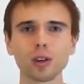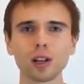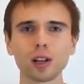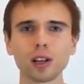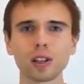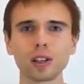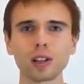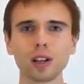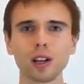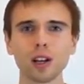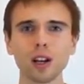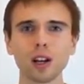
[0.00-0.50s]

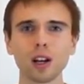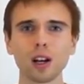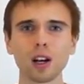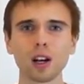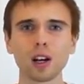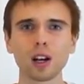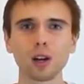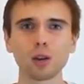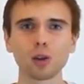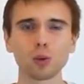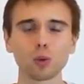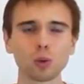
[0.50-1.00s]
Some people
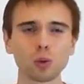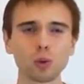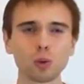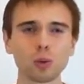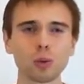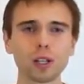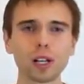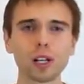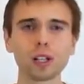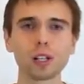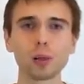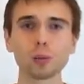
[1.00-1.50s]
say,
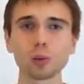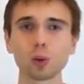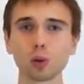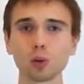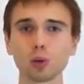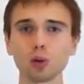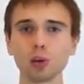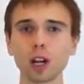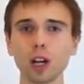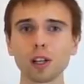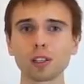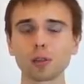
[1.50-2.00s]
I
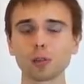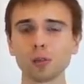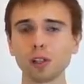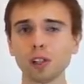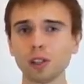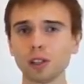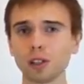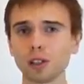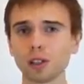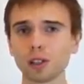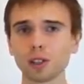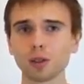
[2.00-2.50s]
can't
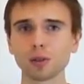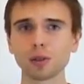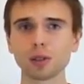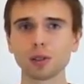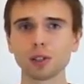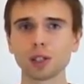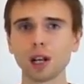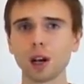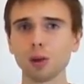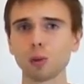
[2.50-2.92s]
meditate.